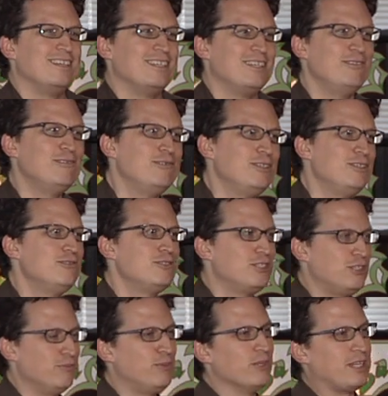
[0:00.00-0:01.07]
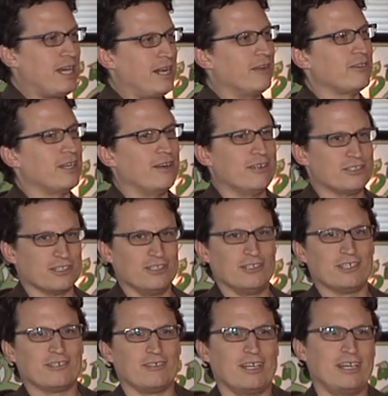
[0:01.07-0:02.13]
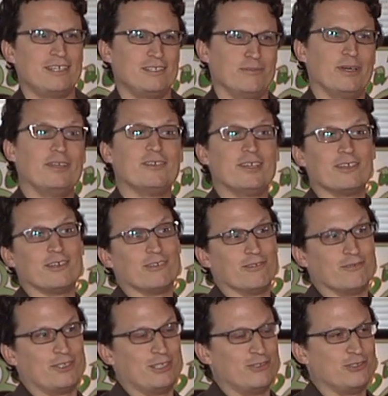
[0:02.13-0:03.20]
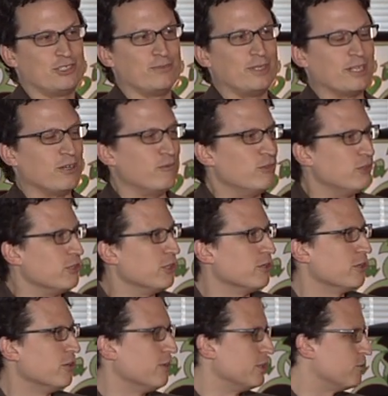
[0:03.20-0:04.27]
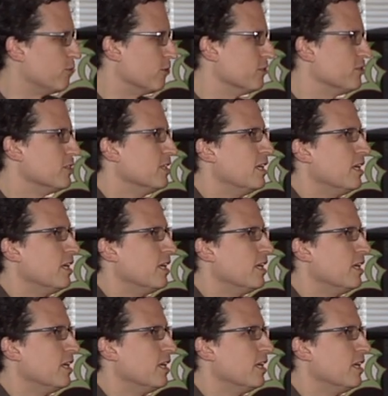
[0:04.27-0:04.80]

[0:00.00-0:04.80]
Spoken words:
You put that out there, it's gonna look great, you might even get good reviews depending on who you're going towards.